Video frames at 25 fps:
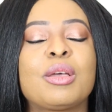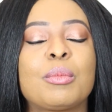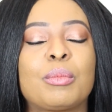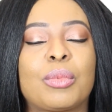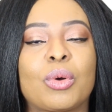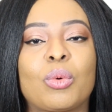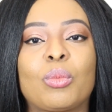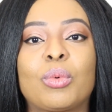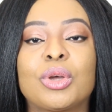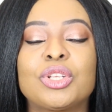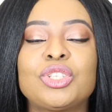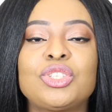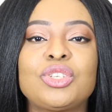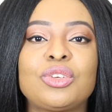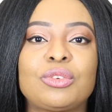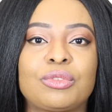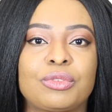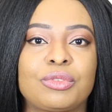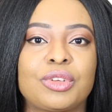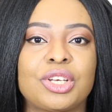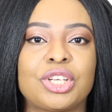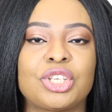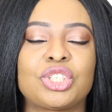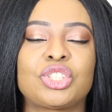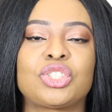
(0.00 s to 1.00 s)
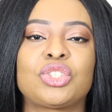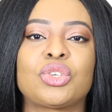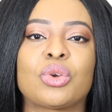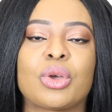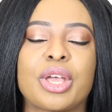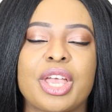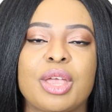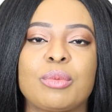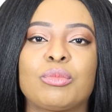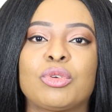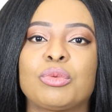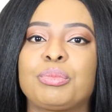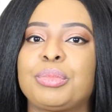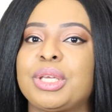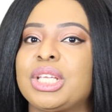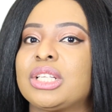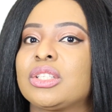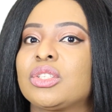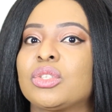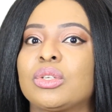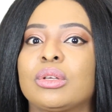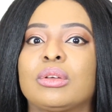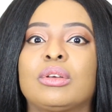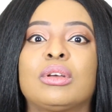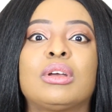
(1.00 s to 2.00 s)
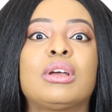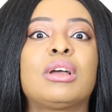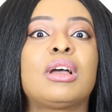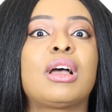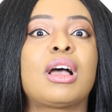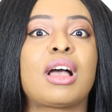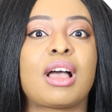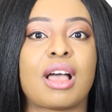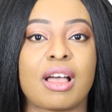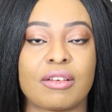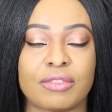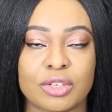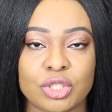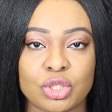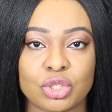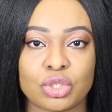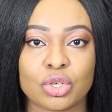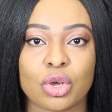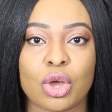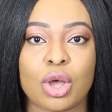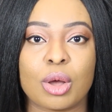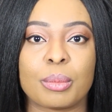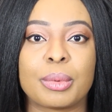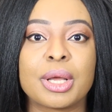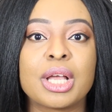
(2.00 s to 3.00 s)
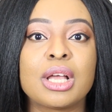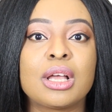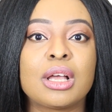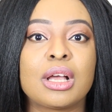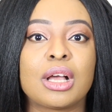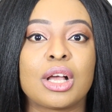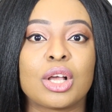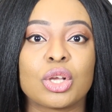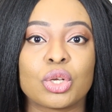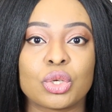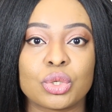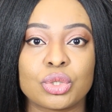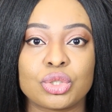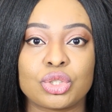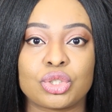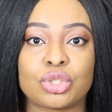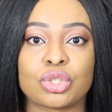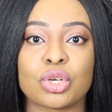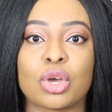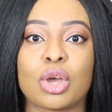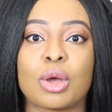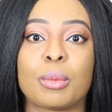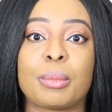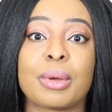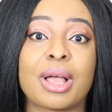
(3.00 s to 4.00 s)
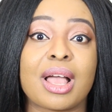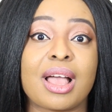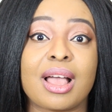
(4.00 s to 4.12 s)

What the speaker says: But once you finish, your aim would be to have a job, a good job.